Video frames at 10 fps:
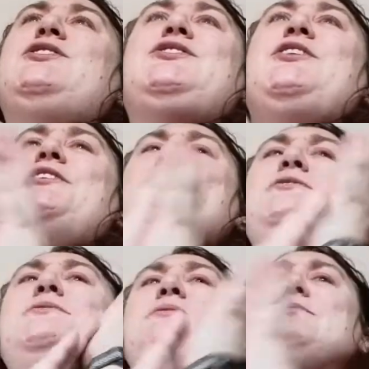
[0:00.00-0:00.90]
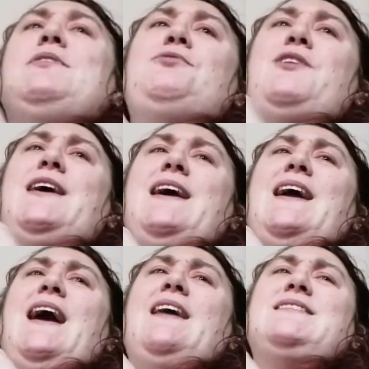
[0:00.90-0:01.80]
to do with
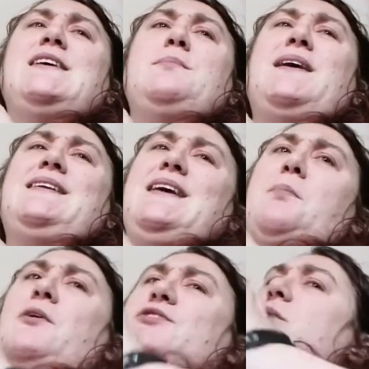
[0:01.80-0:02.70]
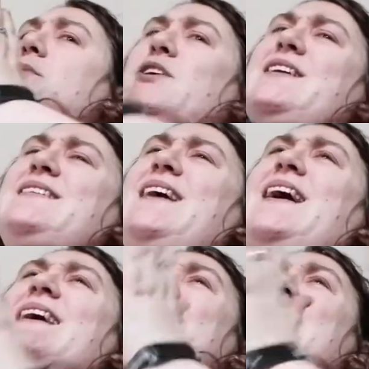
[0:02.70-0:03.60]
the LGBT plus community,
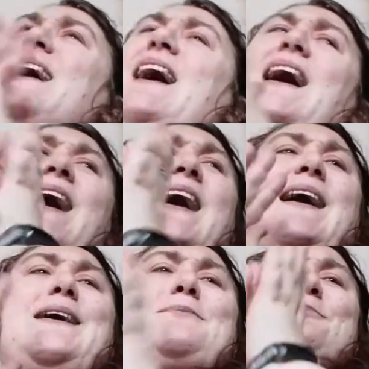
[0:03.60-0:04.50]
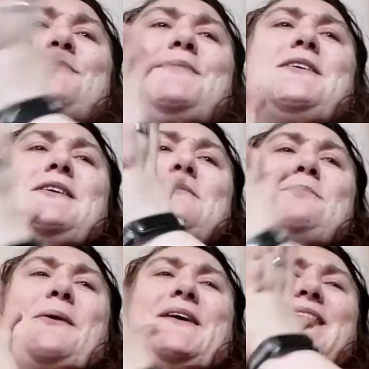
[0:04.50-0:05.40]

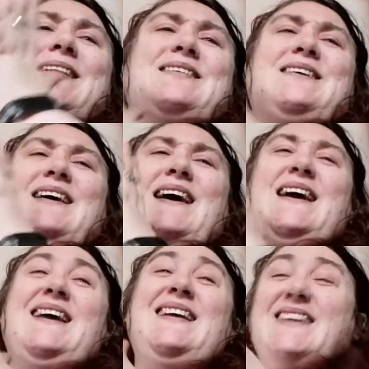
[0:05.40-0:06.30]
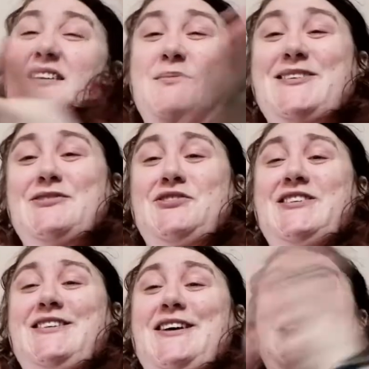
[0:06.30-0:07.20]
but it's giving me
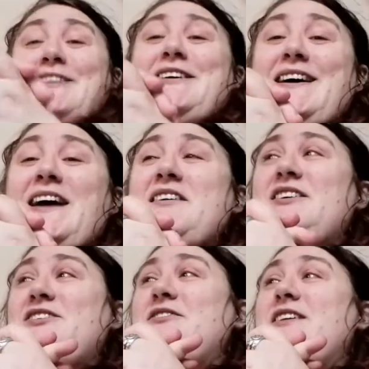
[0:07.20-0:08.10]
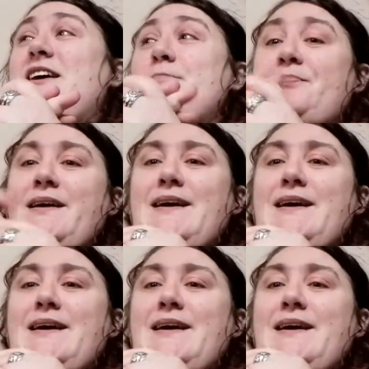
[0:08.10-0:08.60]
something to do, so I'll carry on doing them.